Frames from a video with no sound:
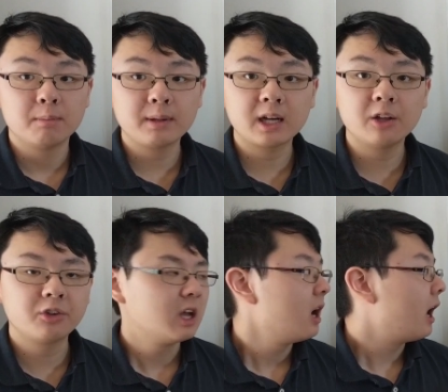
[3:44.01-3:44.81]

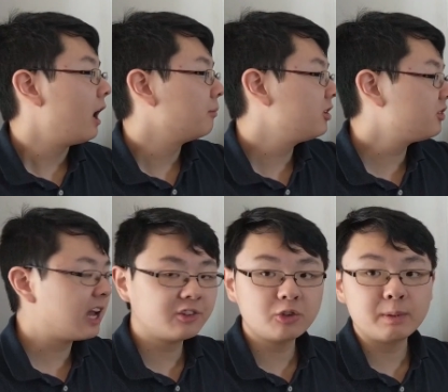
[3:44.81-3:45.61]
Because since
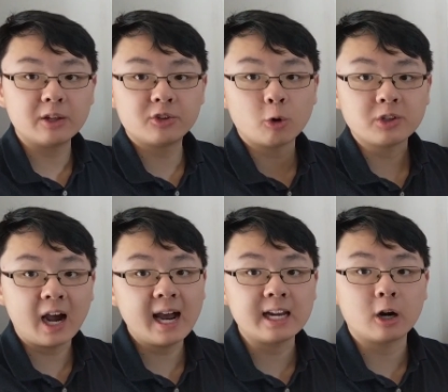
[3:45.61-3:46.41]
SSB is so
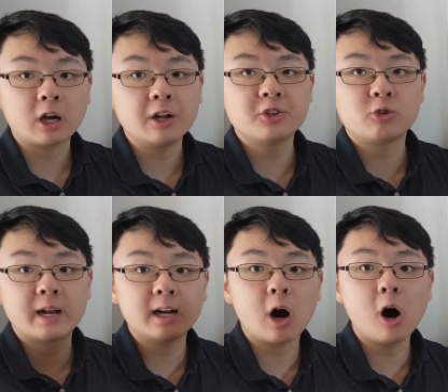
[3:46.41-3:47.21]
tiny, you're
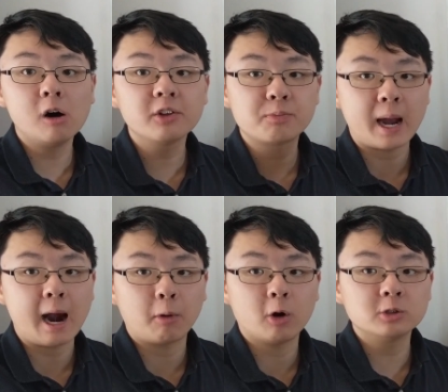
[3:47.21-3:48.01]
concentrating all of this
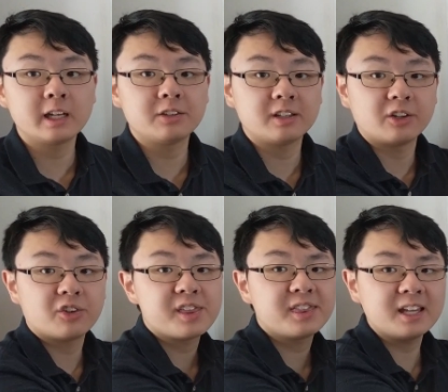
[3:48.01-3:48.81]
power only into
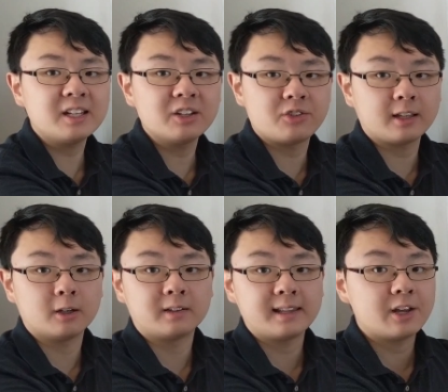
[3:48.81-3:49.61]
this thin
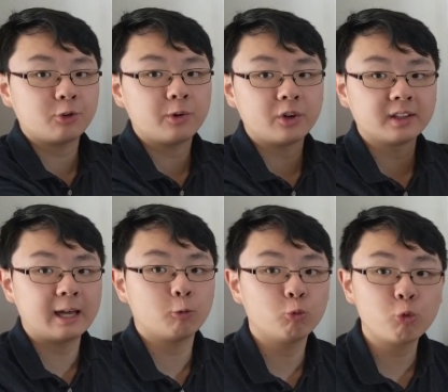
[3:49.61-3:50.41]
signal. And as a result,
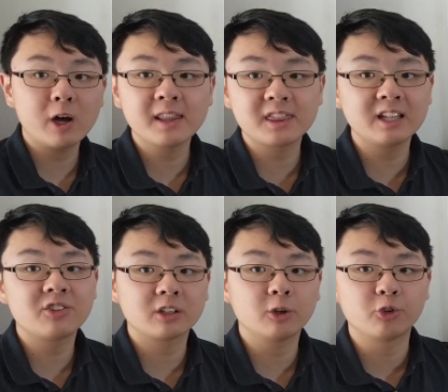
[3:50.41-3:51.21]
that one
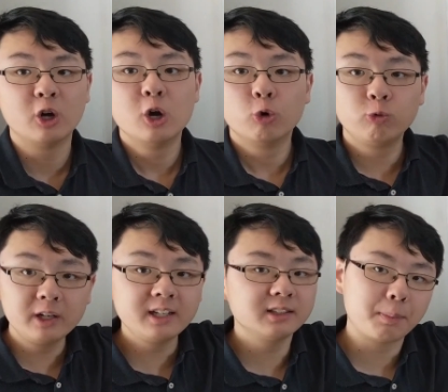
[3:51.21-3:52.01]
thin signal is
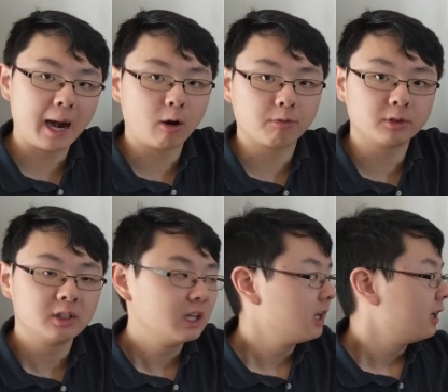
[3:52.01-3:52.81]
really powerful.